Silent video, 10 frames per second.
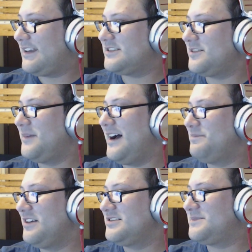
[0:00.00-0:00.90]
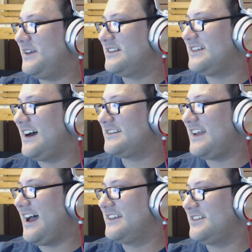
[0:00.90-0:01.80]
my upload speed is not as
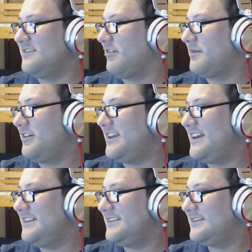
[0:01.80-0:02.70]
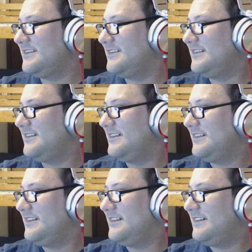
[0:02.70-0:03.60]
high as it normally is.
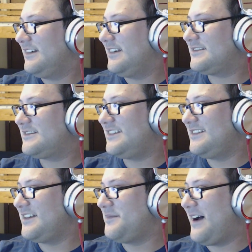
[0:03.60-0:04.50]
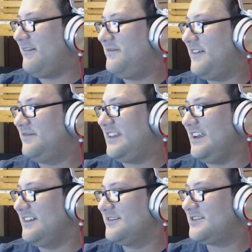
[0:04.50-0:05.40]
It's sitting at about
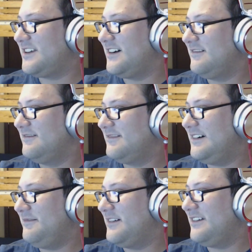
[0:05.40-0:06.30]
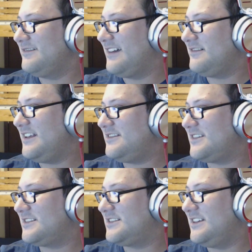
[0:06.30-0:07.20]
15 or so. Oh, well, now it hit
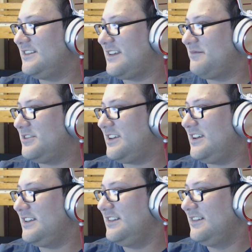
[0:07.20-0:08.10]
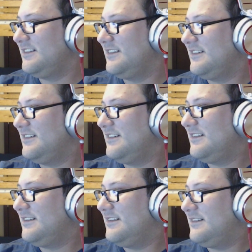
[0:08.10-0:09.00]
16, 17.
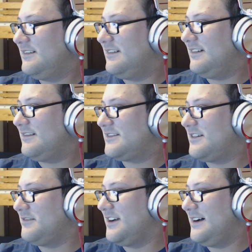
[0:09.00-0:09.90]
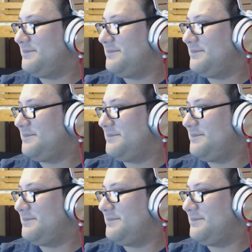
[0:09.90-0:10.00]
It's going up. 18.